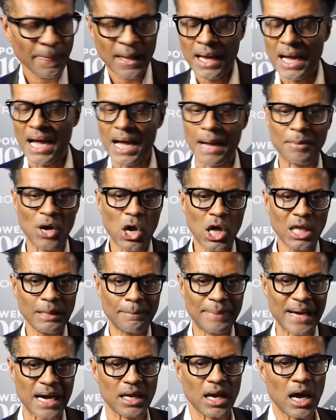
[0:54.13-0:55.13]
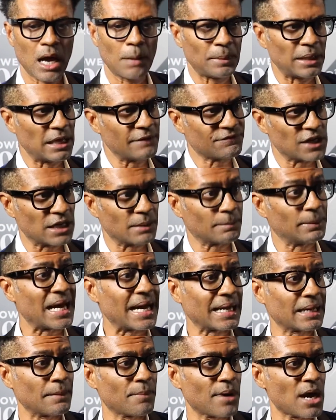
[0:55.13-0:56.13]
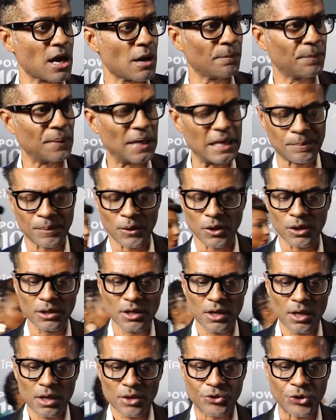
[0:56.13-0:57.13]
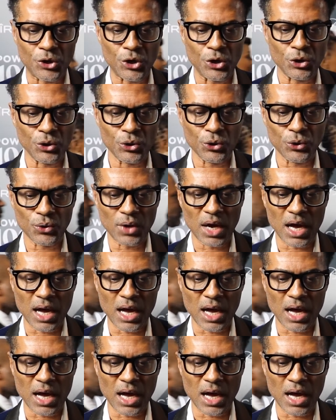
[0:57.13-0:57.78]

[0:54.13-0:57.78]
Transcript: I'm all about uplifting black and brown people through,